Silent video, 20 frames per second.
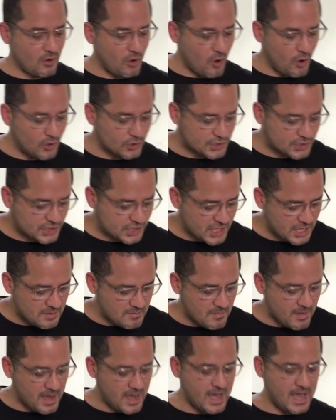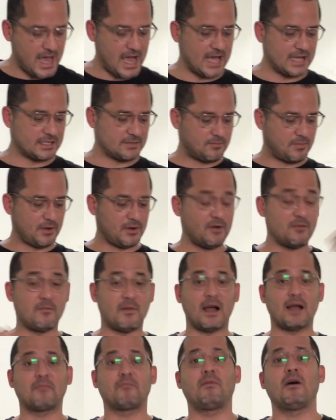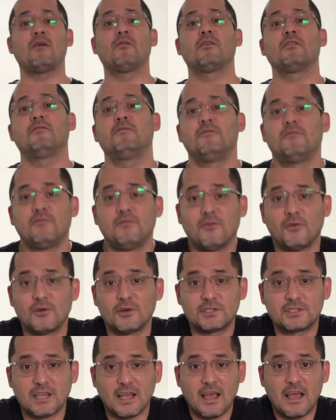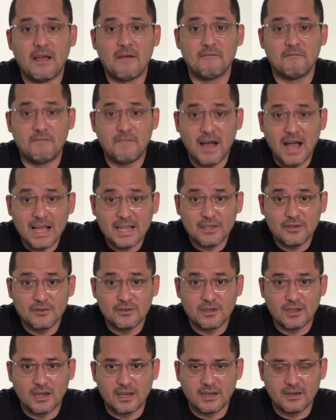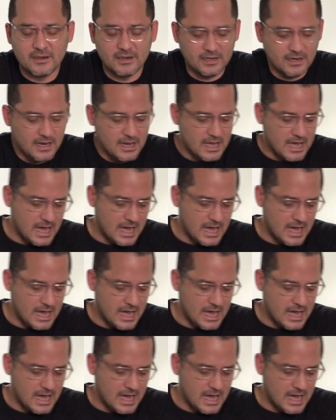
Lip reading: Oshima Aspirovac Powerforze vacuum cleaner.